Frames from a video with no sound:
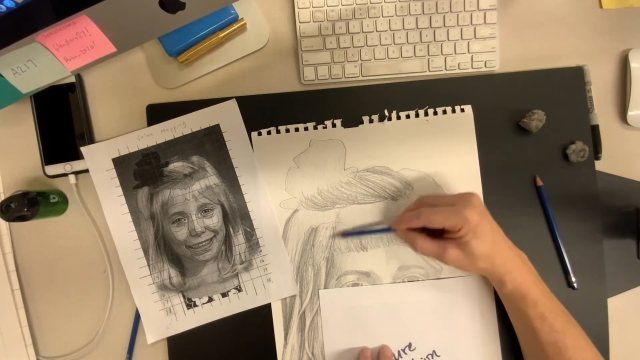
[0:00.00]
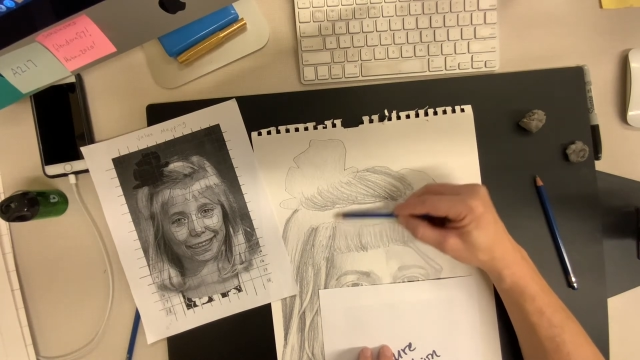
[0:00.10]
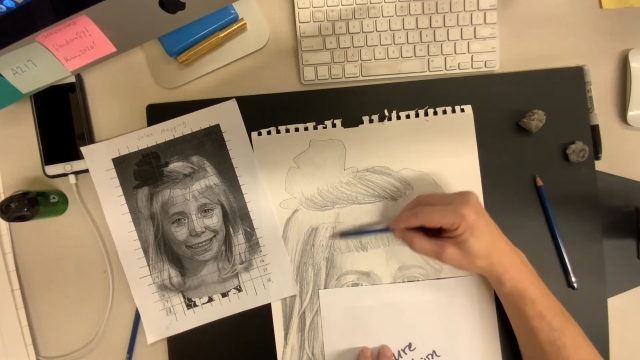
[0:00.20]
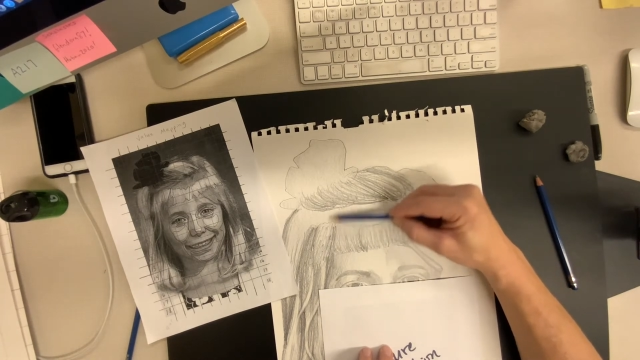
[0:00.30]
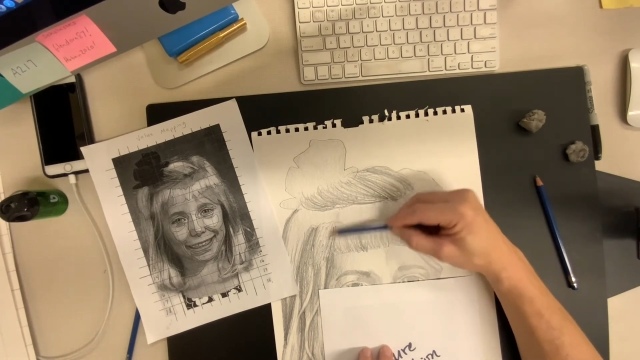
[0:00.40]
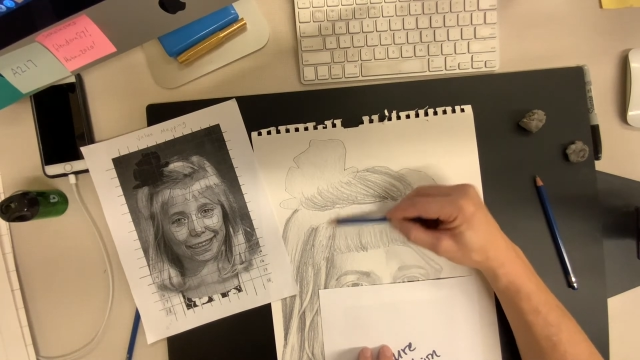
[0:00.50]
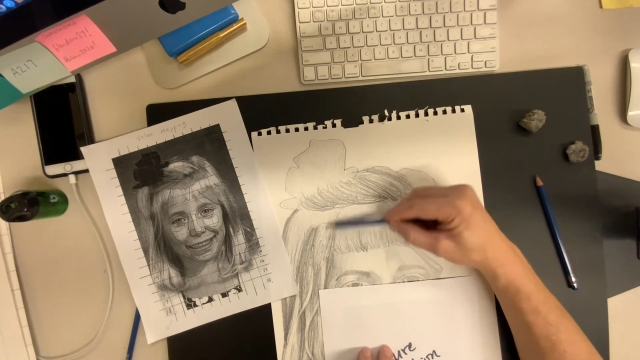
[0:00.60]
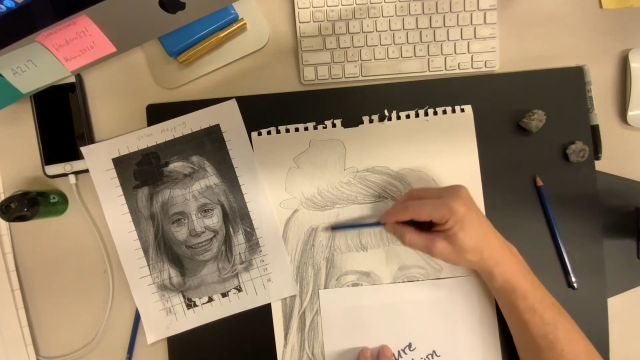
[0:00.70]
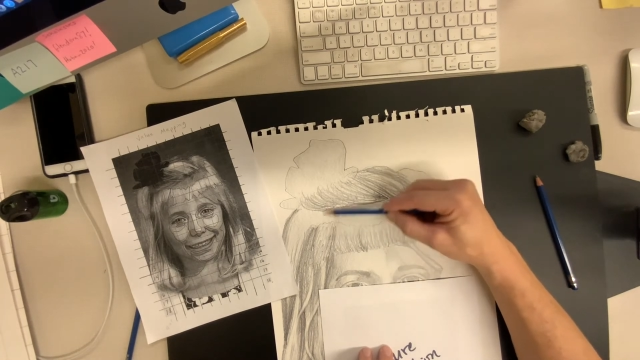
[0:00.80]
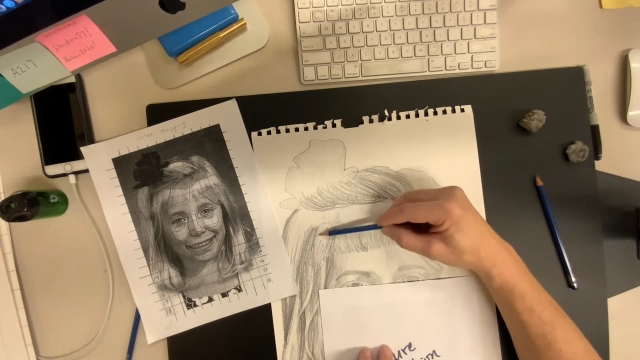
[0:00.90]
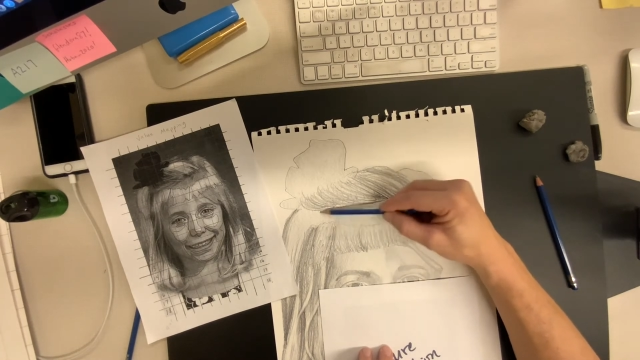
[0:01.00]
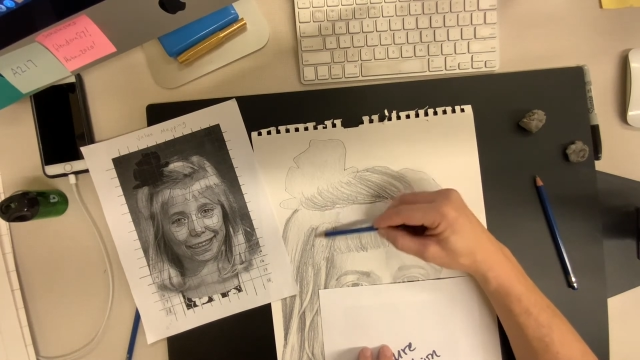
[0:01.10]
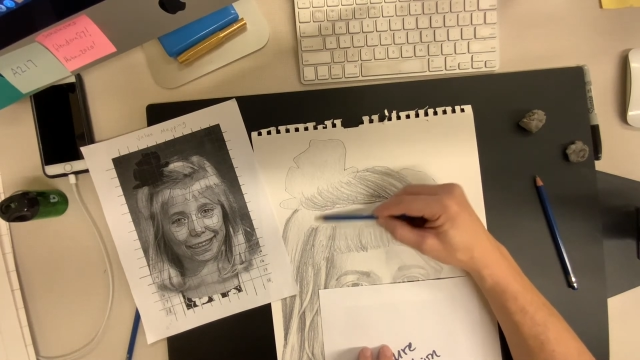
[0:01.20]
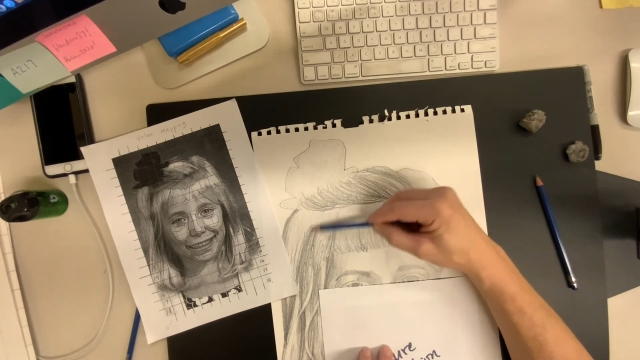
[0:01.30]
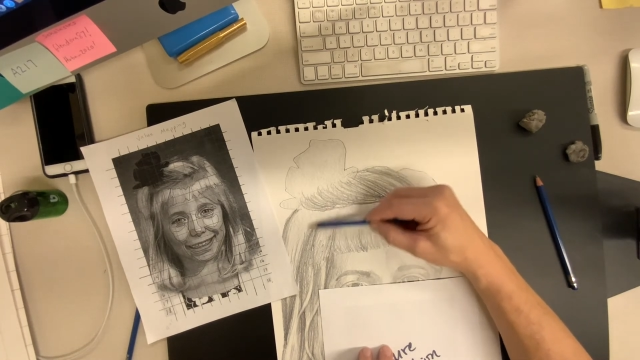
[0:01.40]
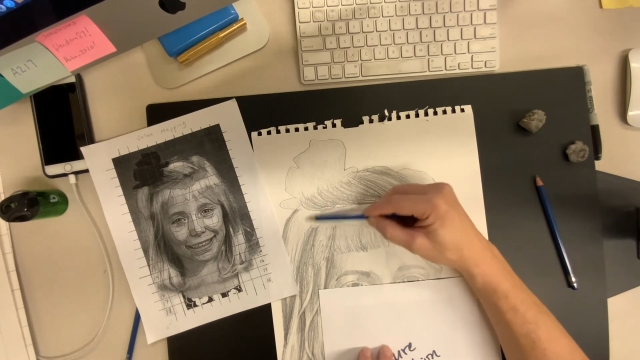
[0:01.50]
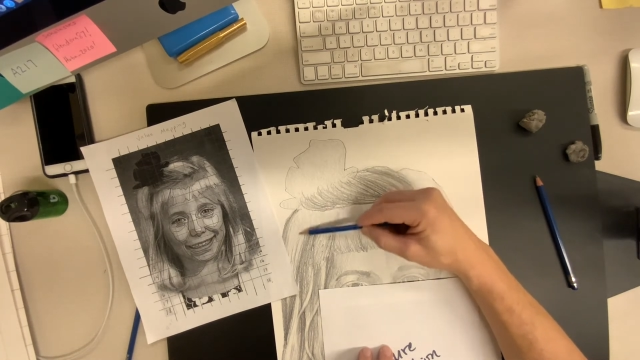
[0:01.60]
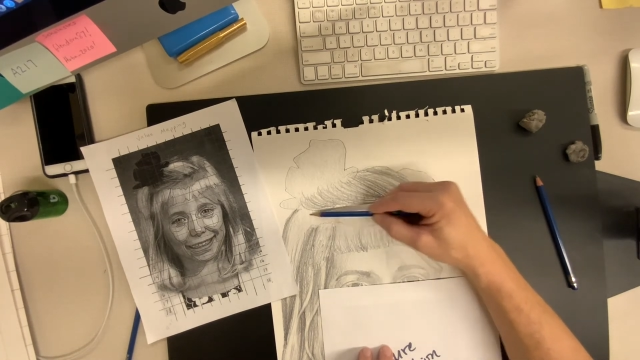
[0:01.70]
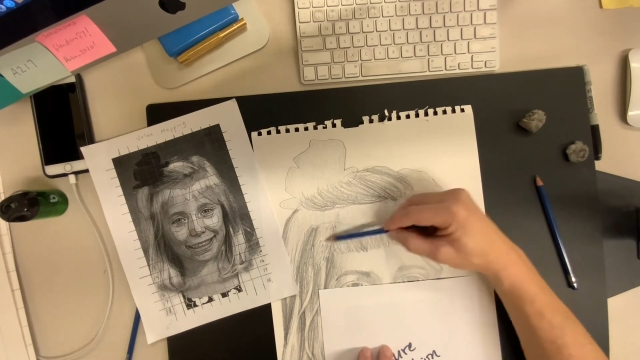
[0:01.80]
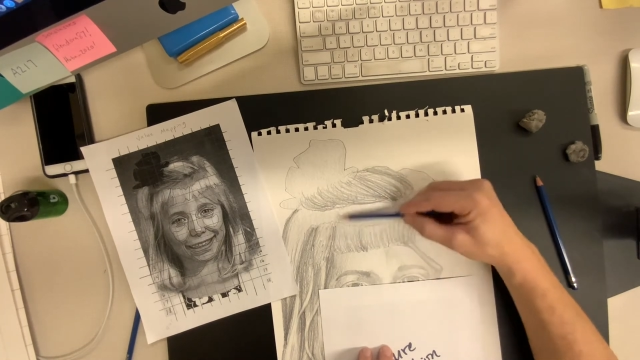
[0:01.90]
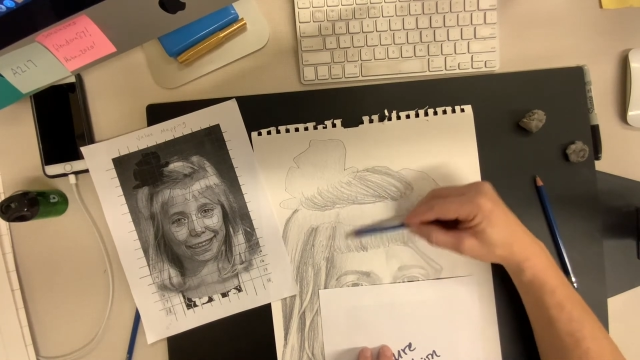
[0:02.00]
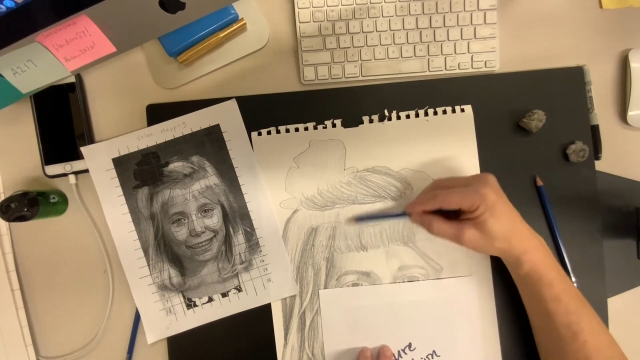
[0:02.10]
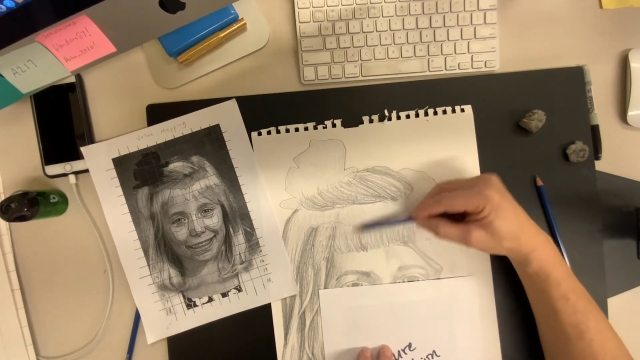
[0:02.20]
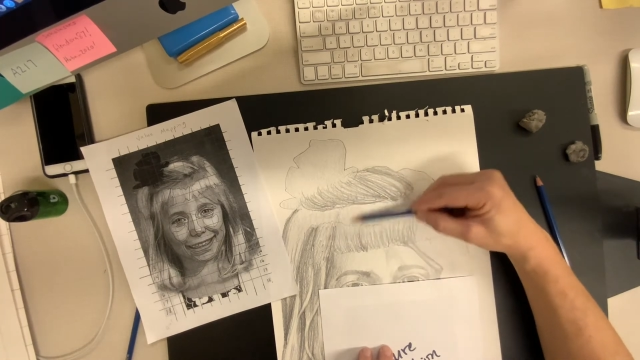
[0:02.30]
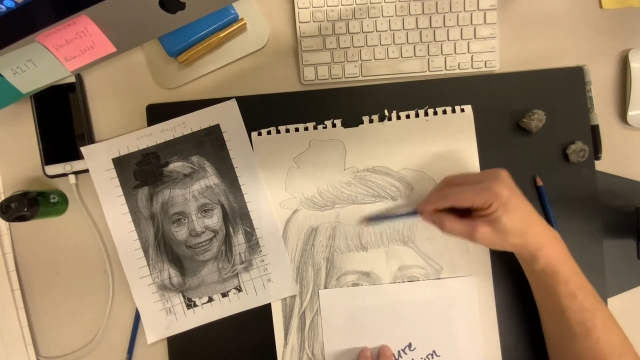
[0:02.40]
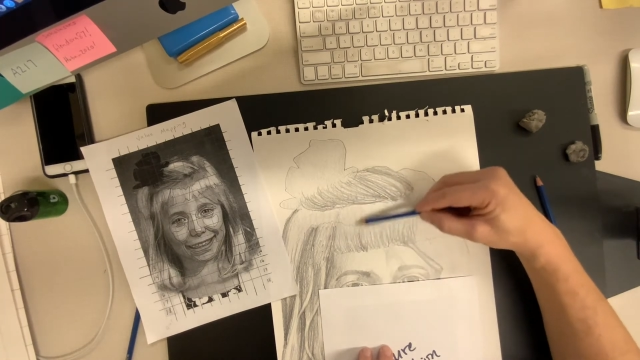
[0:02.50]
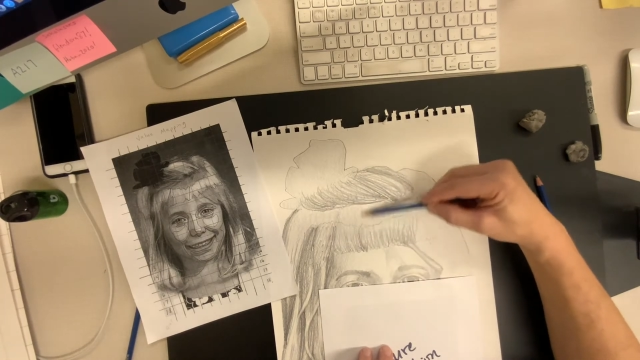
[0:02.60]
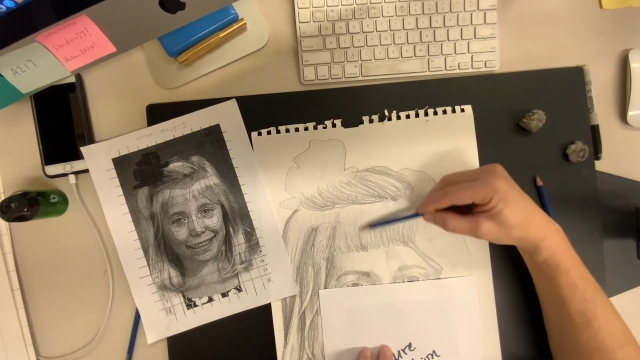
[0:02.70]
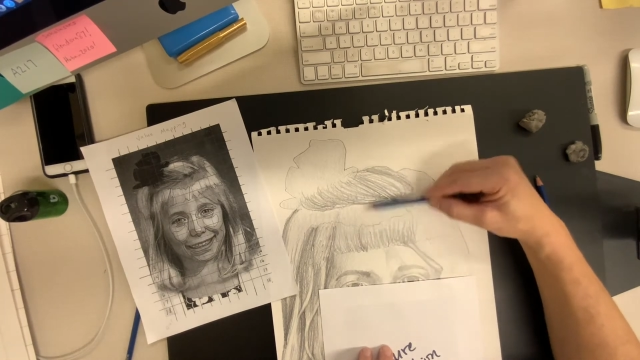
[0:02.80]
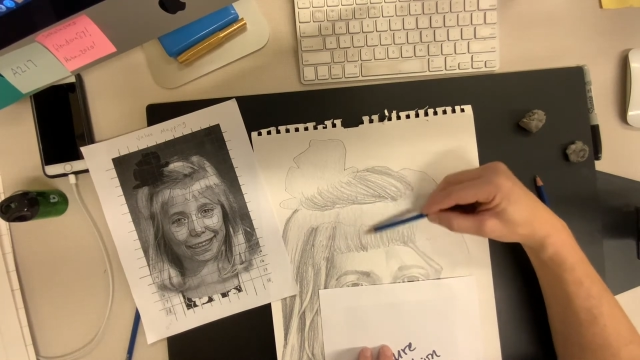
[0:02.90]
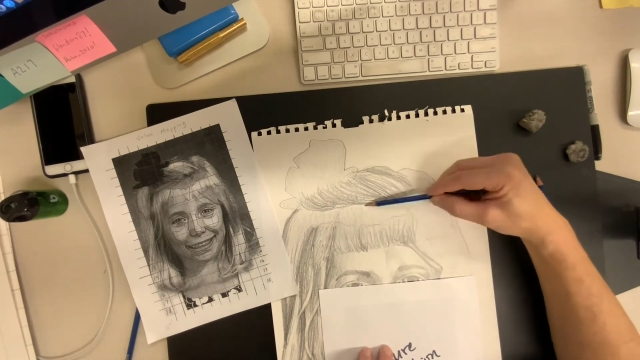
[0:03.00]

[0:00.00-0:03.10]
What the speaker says: [no speech]